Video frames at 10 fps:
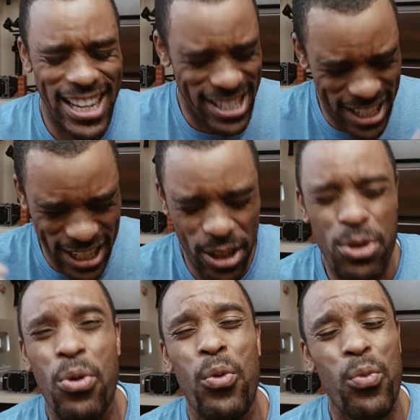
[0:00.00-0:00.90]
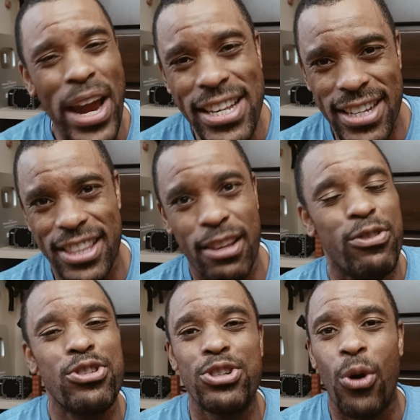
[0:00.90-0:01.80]
It's getting crazy and the
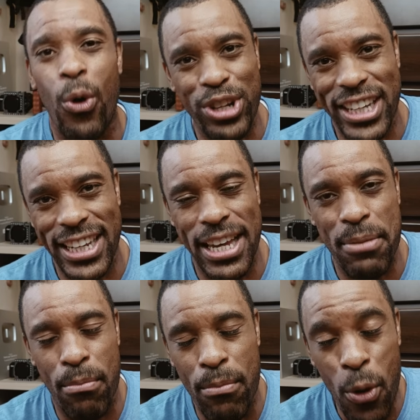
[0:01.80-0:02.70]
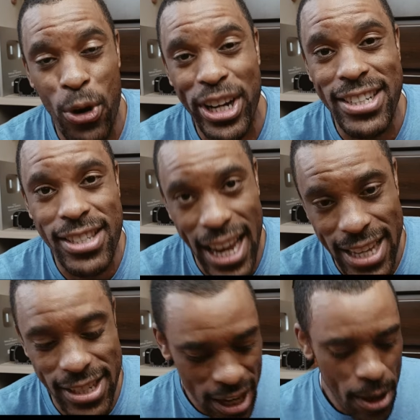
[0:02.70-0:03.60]
future is only gonna get more
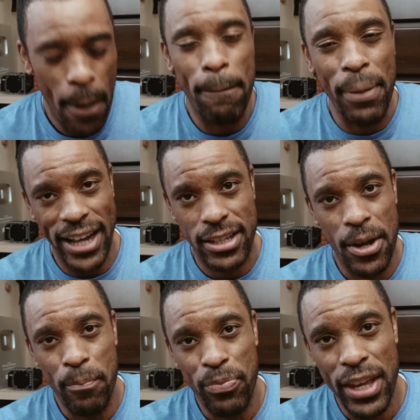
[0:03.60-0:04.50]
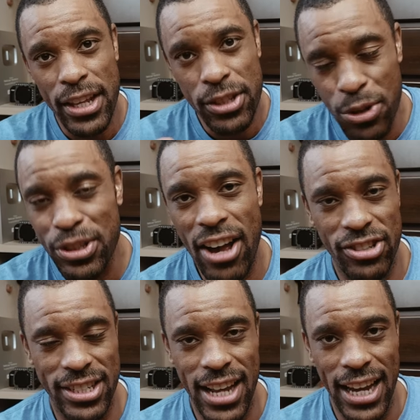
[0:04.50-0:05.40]
intense. But
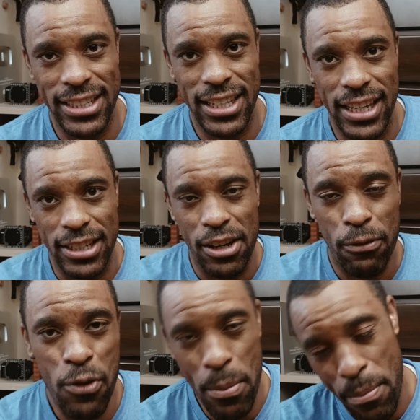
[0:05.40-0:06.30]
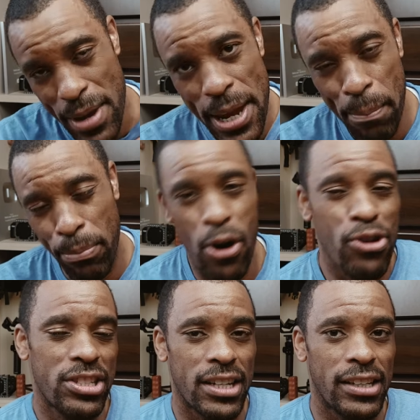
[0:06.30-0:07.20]
2019, for me
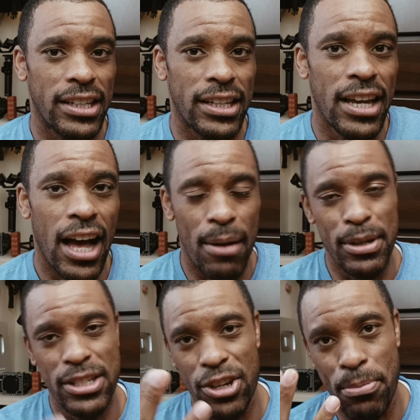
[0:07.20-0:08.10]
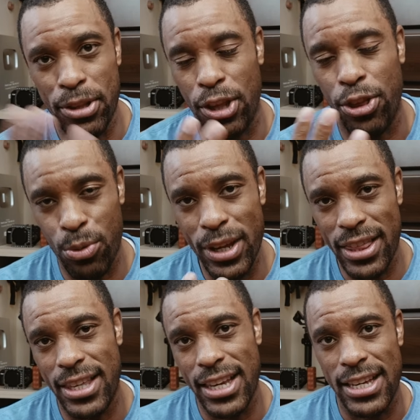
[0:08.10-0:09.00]
personally, I'm gonna tell you about the three
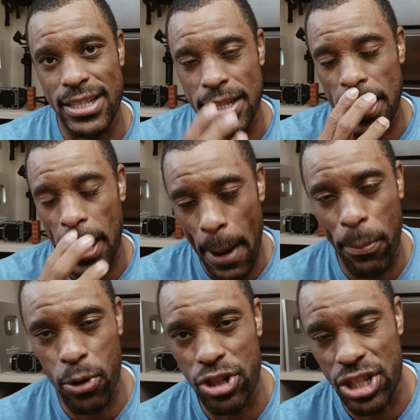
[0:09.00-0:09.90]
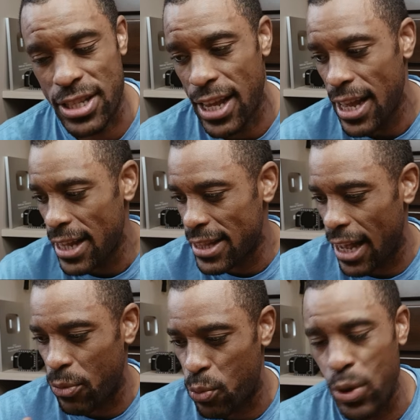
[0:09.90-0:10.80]
things that I purchased
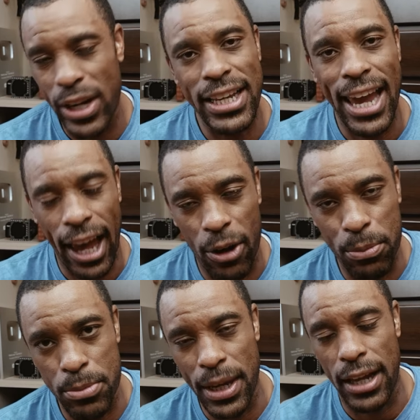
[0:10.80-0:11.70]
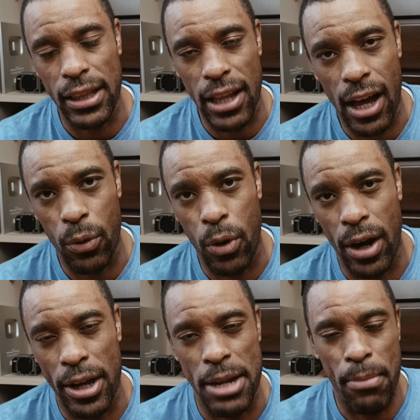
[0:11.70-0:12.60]
that really helped me a lot
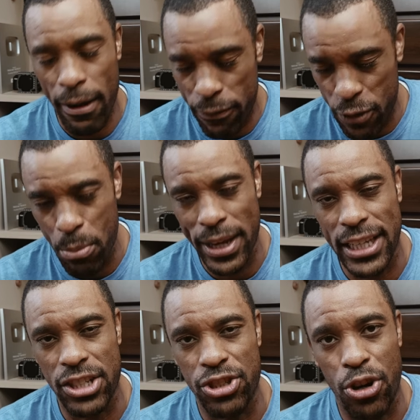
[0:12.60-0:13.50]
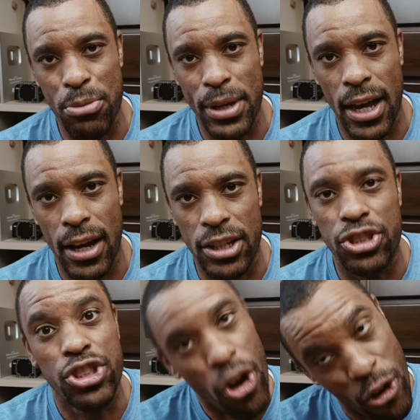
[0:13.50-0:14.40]
on, in my filmmaking journey, uh,
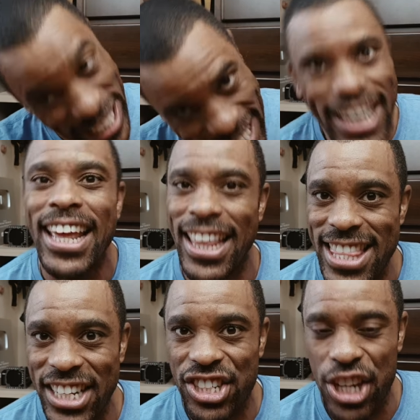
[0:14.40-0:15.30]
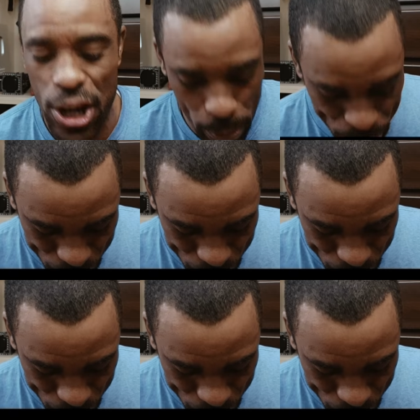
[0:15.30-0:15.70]
journey this year.